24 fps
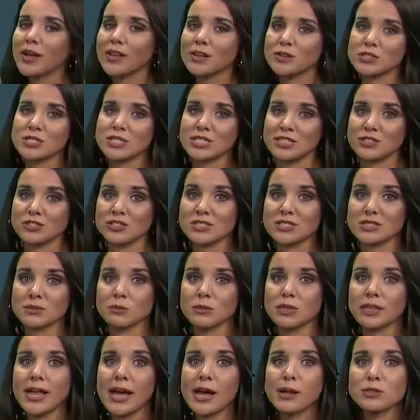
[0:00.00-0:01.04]
why they're seeing just
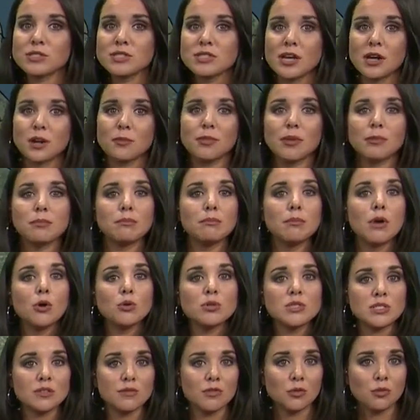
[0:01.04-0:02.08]
some clouds there, but
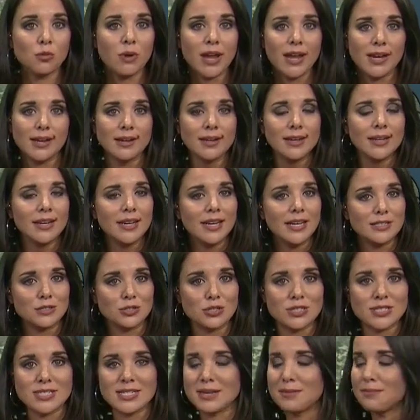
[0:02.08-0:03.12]
most of the rain is
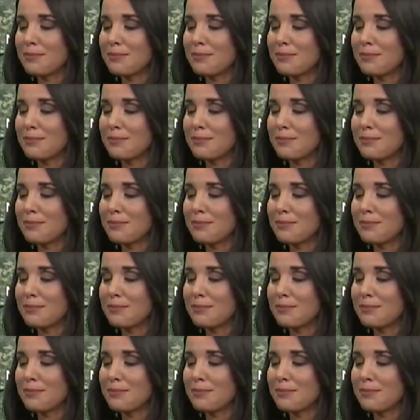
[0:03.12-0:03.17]
just